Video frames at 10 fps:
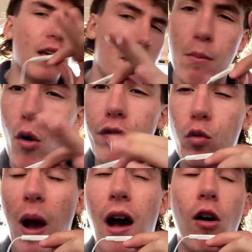It moves
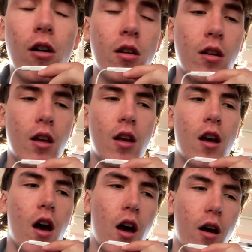well.
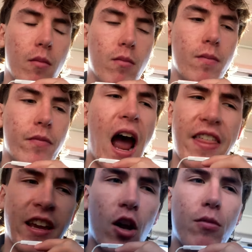I
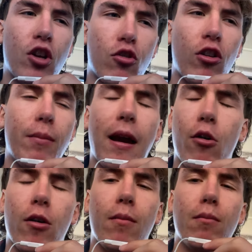think it'd just really be able
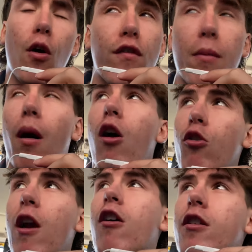to move the ball
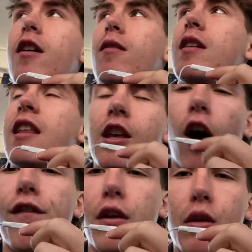around and get the
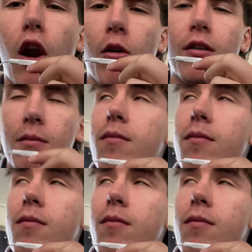offense going.